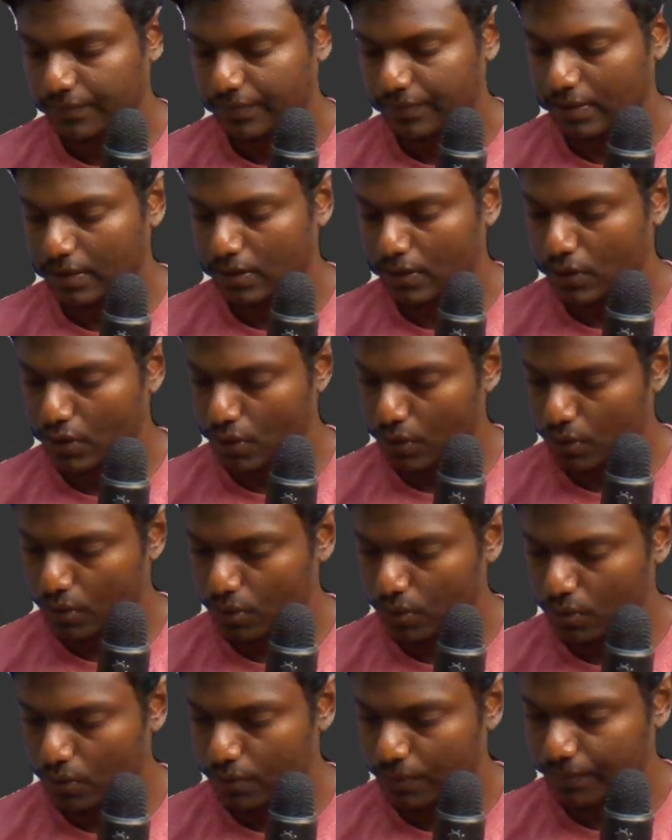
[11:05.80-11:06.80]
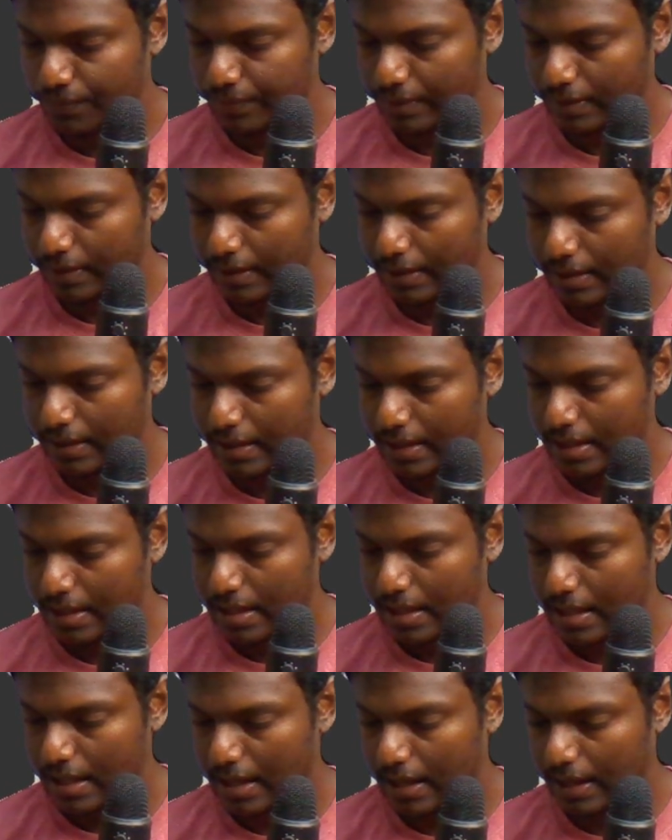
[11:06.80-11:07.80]
no,
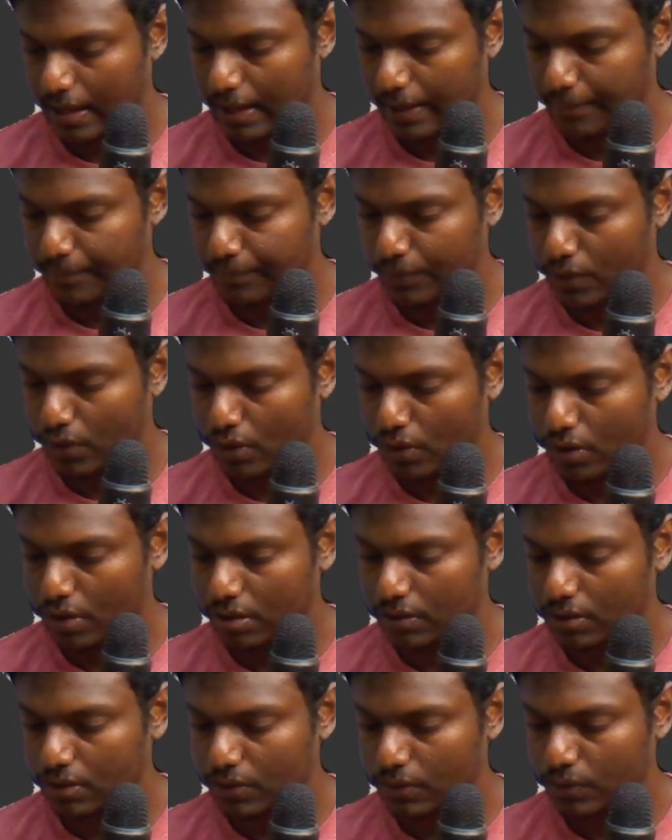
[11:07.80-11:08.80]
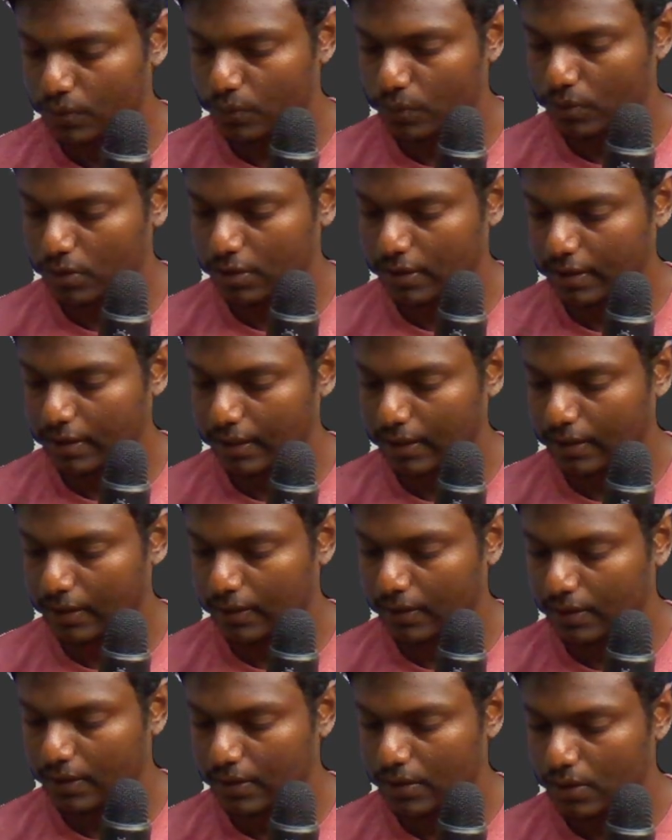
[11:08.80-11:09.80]
I'm not
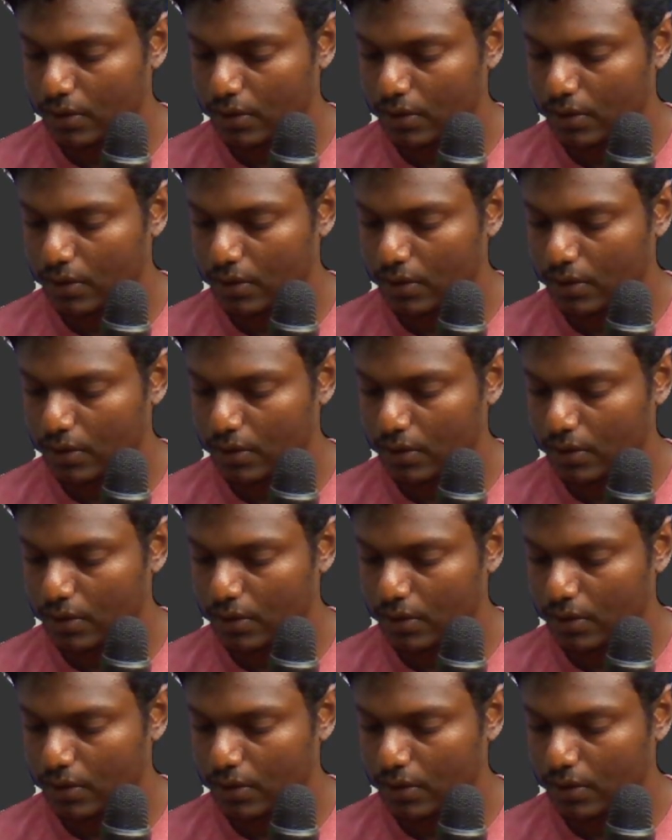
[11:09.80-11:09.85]
working